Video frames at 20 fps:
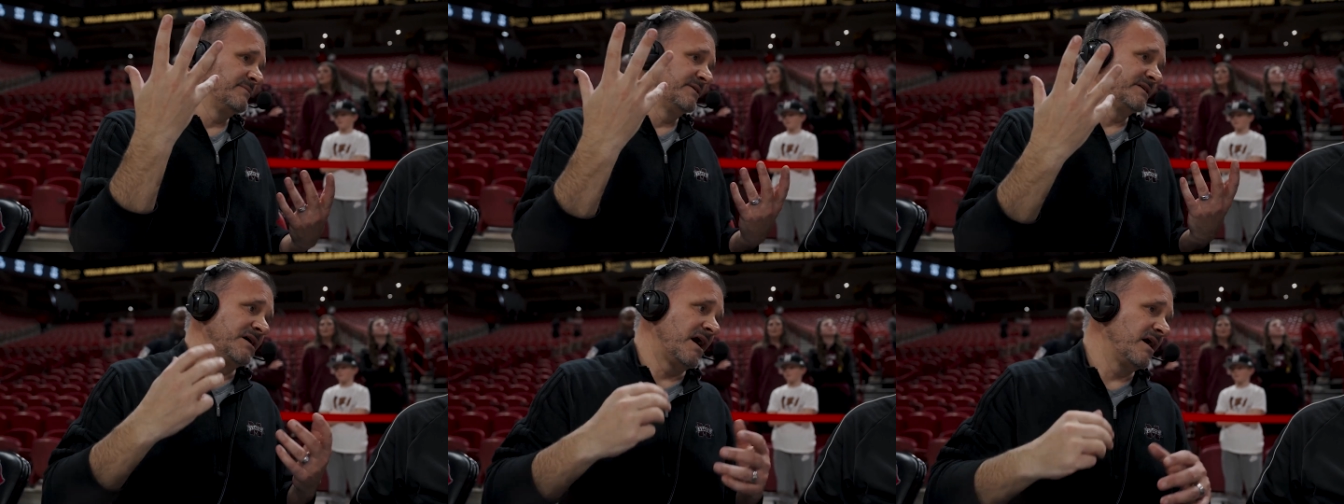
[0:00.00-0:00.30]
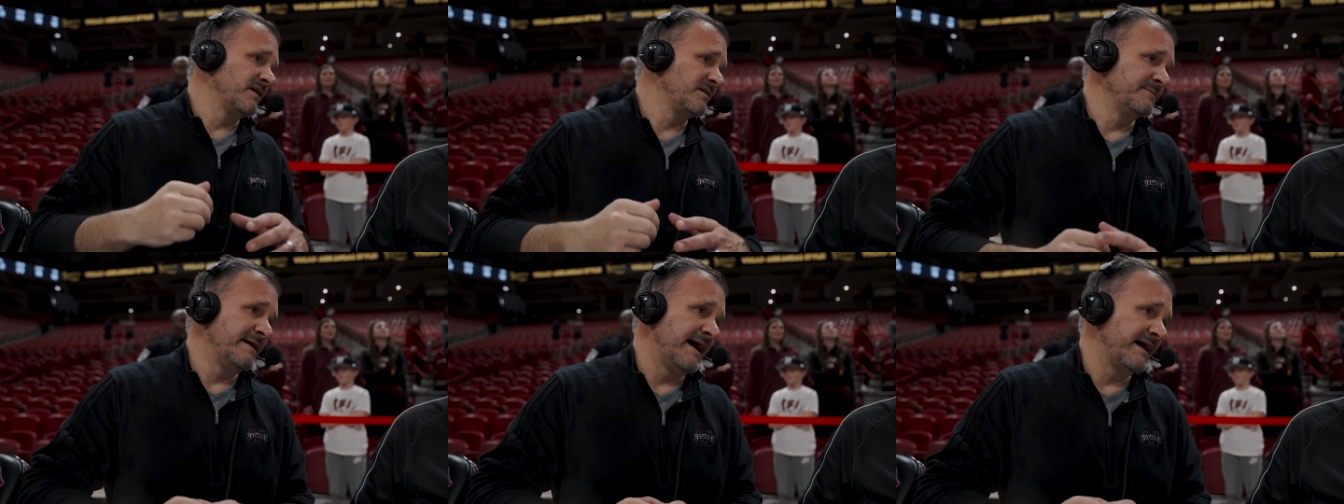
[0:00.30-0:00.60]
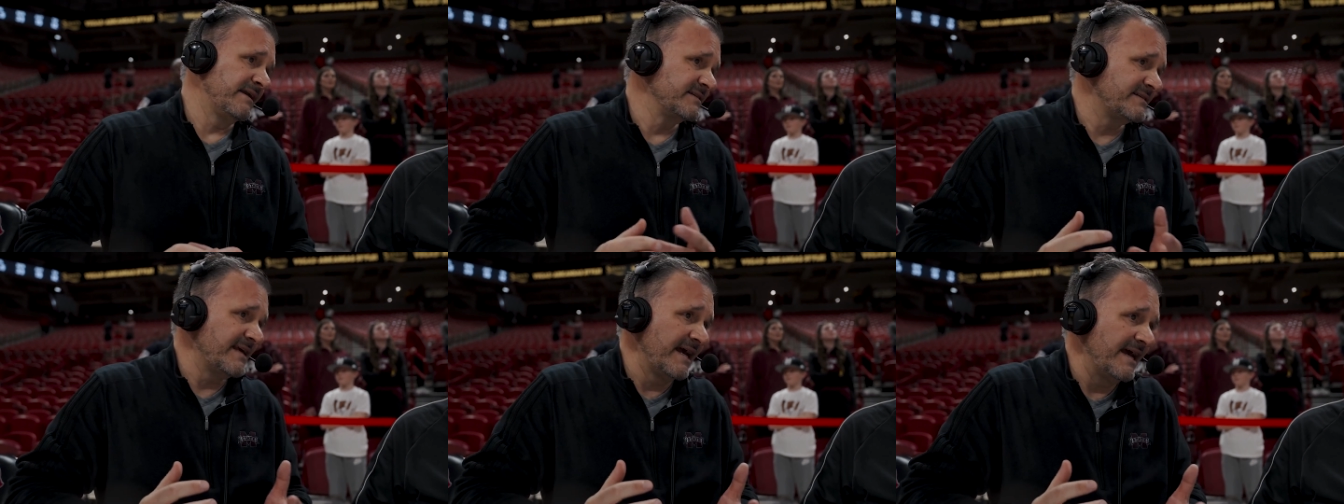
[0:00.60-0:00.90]
thing we talked
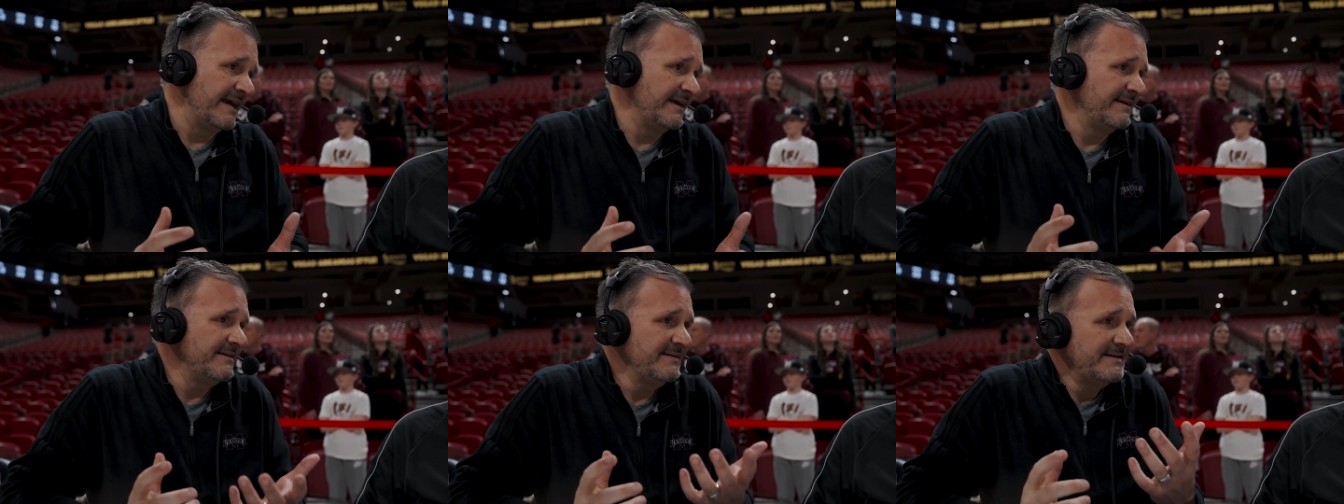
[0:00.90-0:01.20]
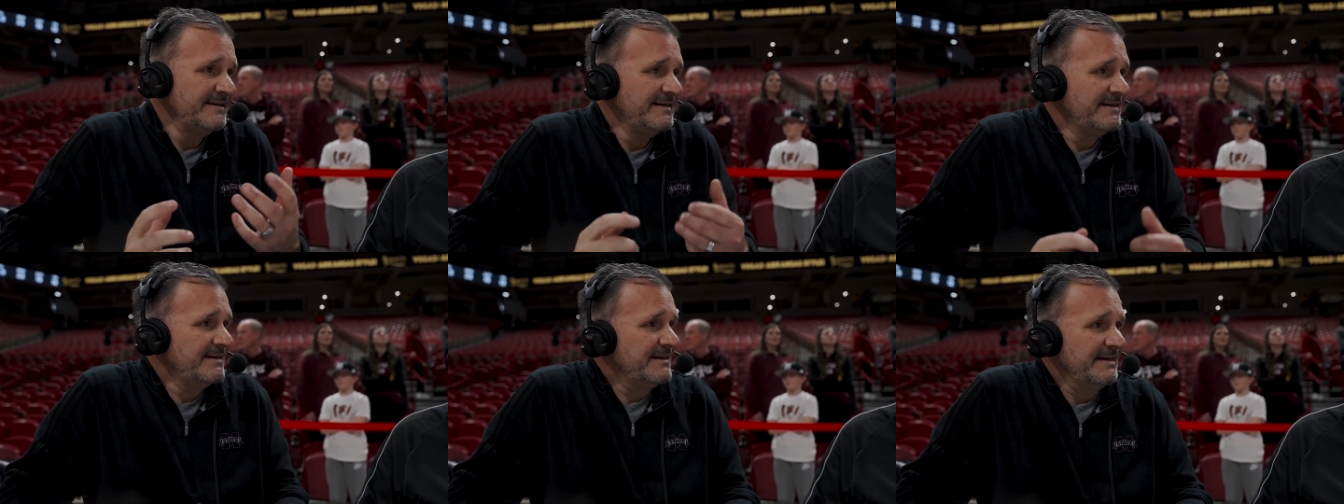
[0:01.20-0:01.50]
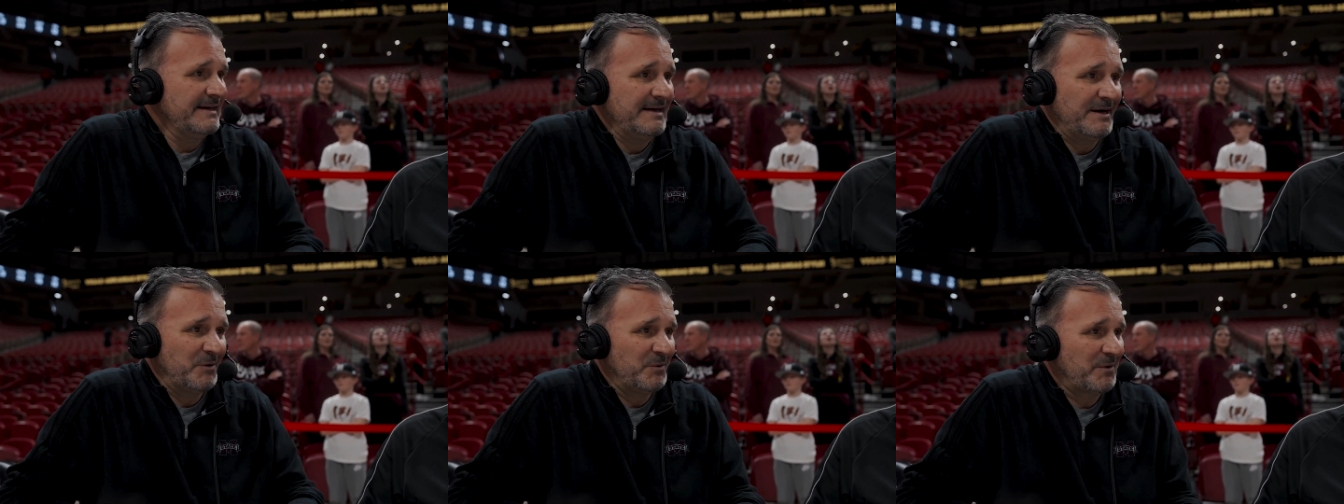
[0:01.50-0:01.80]
about is hey
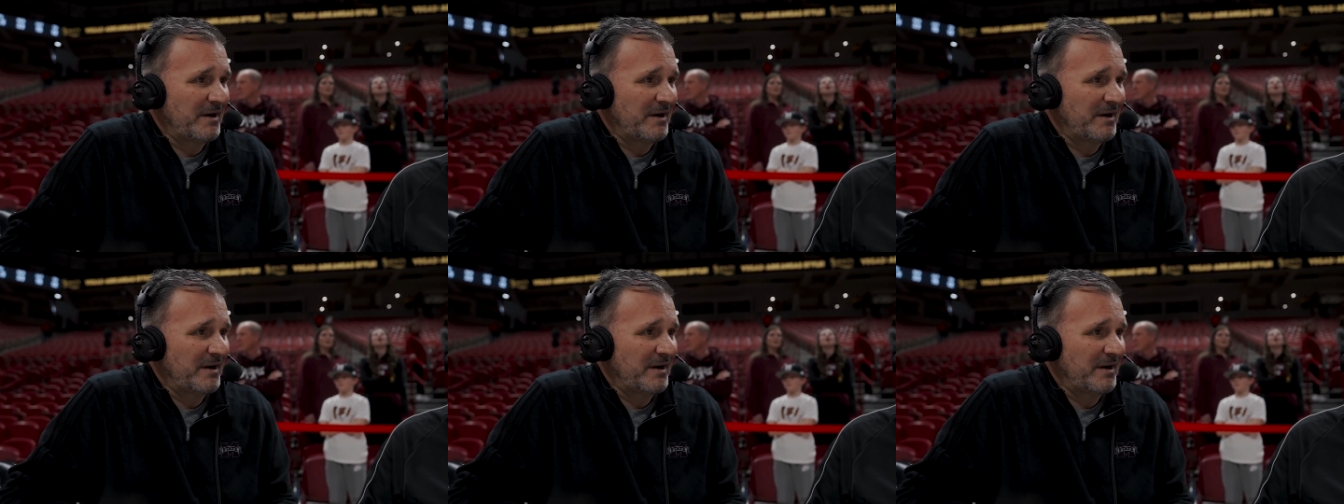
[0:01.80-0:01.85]
you know,